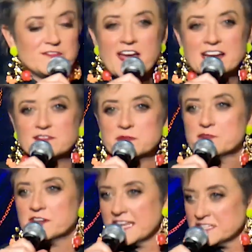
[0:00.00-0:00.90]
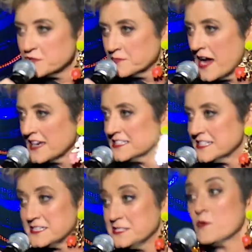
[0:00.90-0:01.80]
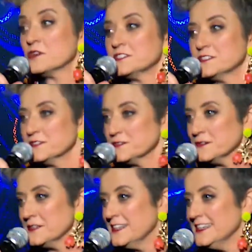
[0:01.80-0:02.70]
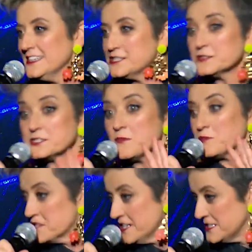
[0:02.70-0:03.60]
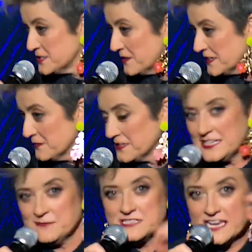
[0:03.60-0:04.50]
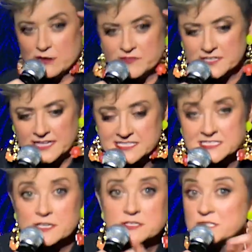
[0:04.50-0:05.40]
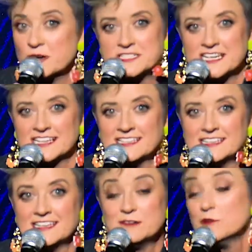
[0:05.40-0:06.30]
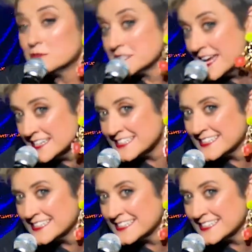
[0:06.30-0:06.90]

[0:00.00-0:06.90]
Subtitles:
fact from the financial markets, as he's wont to do, she'll stop what she's doing, look at him, take off her glasses and go, sorry, darling, what was that?